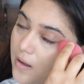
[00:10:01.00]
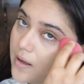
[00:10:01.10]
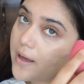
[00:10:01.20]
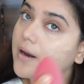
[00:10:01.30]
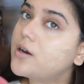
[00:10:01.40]

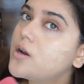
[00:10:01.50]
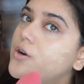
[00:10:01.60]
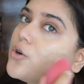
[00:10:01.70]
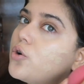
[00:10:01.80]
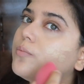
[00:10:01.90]

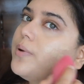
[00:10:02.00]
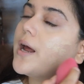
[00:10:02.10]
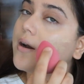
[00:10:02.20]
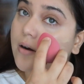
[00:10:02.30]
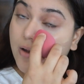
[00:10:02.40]
Again, don't
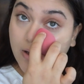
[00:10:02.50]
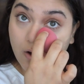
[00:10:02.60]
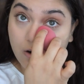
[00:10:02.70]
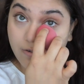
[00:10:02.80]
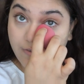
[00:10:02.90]
blend
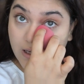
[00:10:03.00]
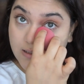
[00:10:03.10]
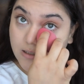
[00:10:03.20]
your face